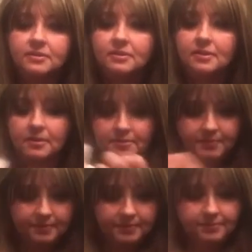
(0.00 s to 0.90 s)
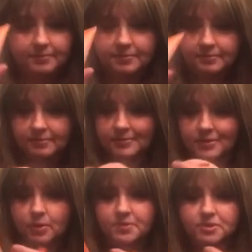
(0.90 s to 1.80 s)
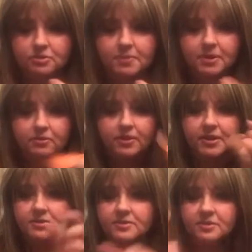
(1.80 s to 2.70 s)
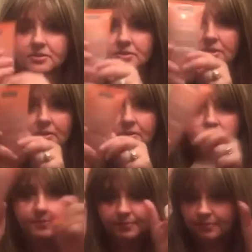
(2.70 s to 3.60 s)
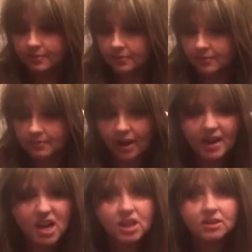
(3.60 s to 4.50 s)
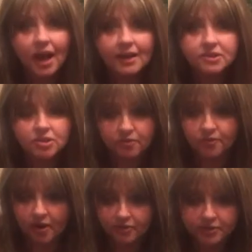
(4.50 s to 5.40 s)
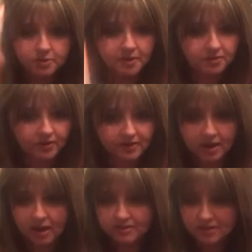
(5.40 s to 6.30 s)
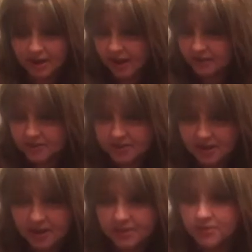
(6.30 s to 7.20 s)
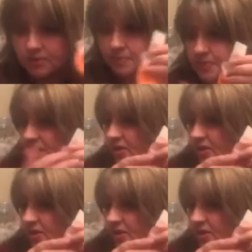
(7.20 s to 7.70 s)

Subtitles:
always scrubbing her face. So I got a lot so far for $25. I have to say, this was pretty